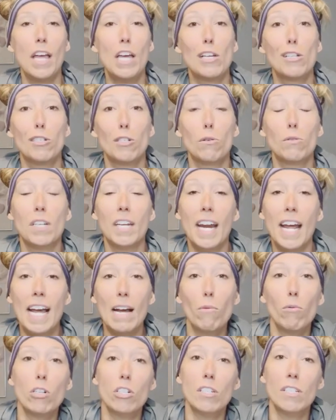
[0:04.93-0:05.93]
So today
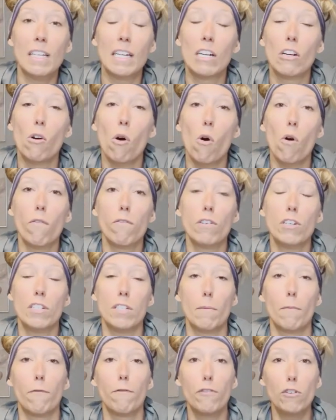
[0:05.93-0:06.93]
we're just going to go over
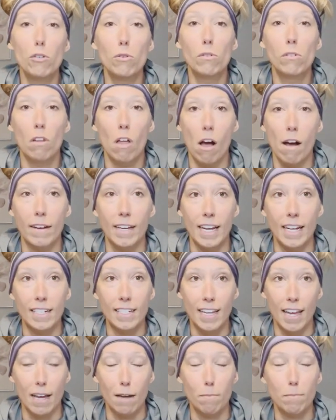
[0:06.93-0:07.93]
some food logging
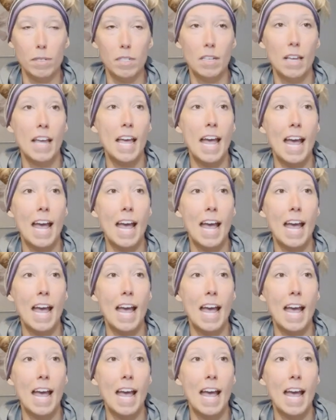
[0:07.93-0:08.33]
tips.